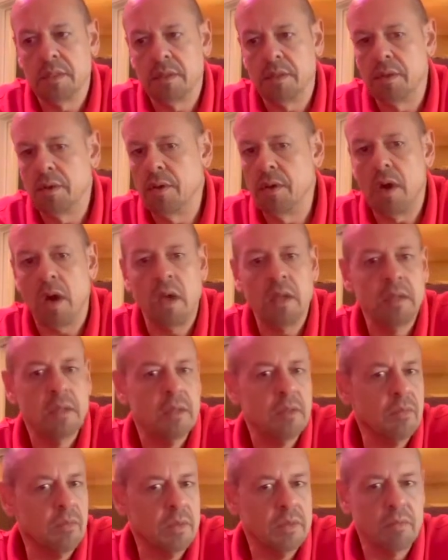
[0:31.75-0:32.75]
not
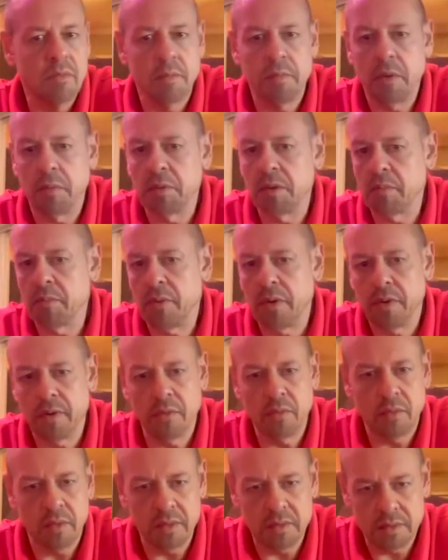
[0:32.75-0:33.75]
what the Republican
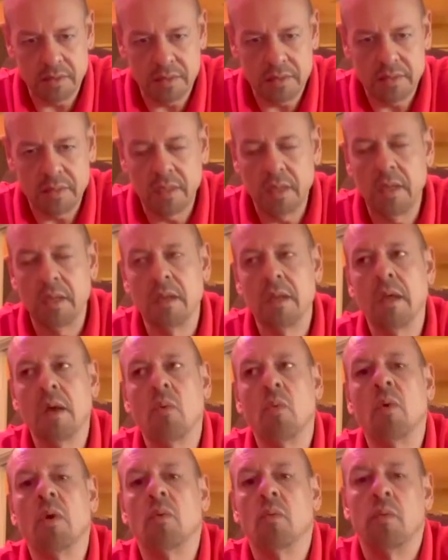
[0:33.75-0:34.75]
Party was and
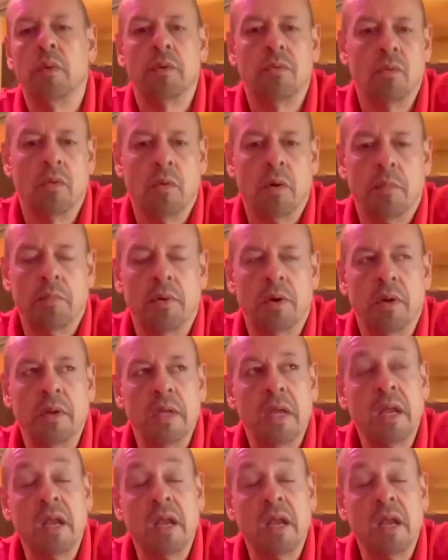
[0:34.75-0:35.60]
what we grew up on.